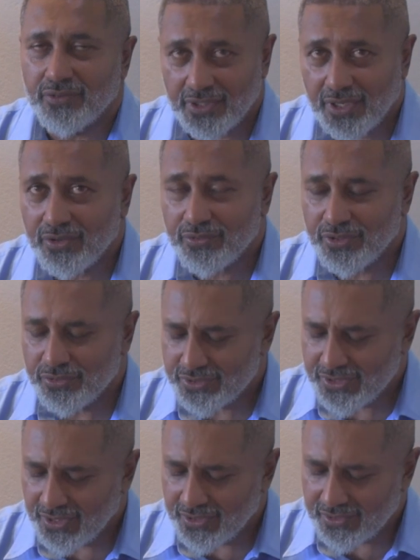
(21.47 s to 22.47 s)
renowned New
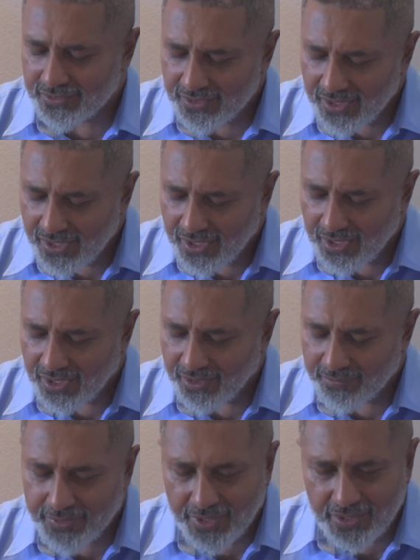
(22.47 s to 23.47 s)
Zealand
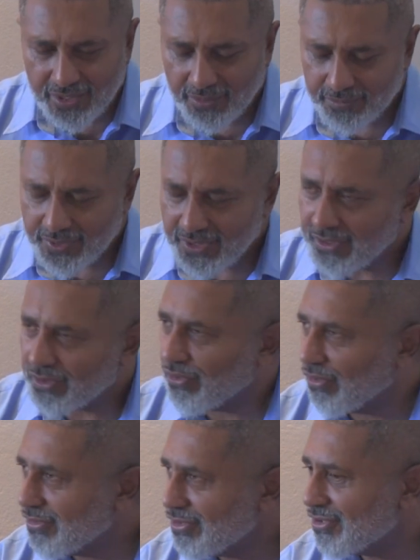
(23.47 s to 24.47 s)
theatre company, the
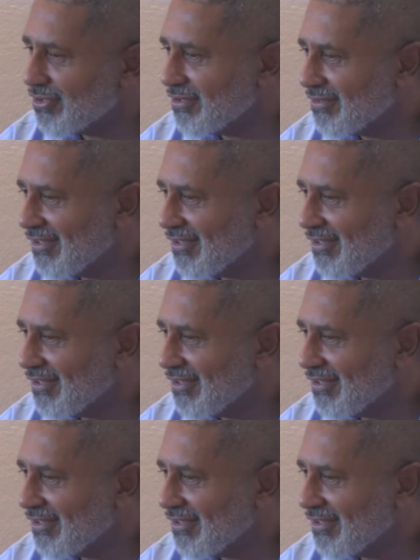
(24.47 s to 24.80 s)
Conch,